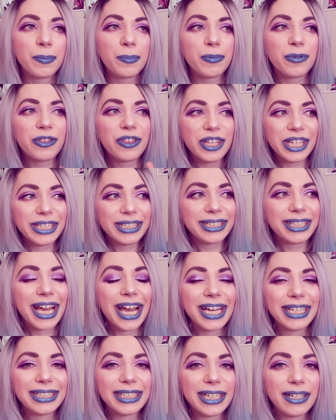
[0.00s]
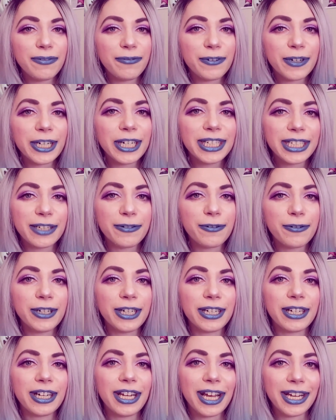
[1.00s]
This has a very
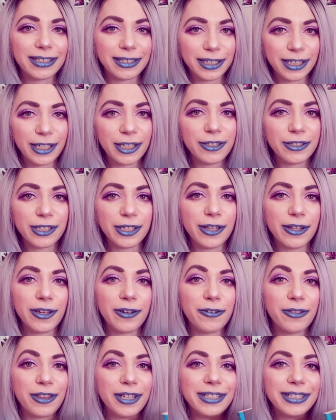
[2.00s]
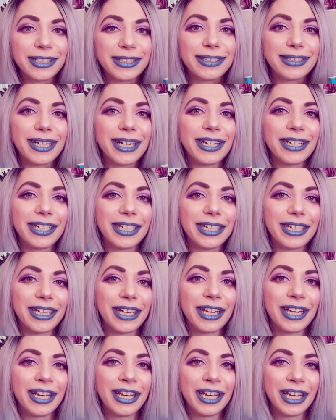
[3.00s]
different execution though. This is done in
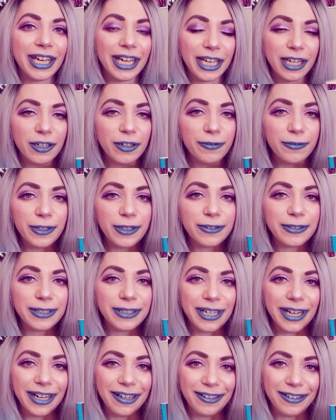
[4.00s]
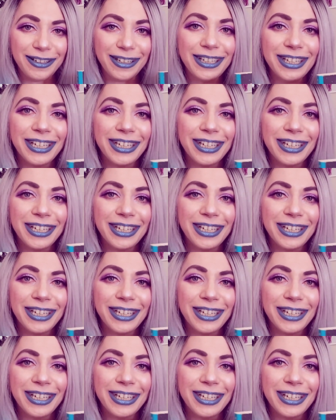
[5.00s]
interview style,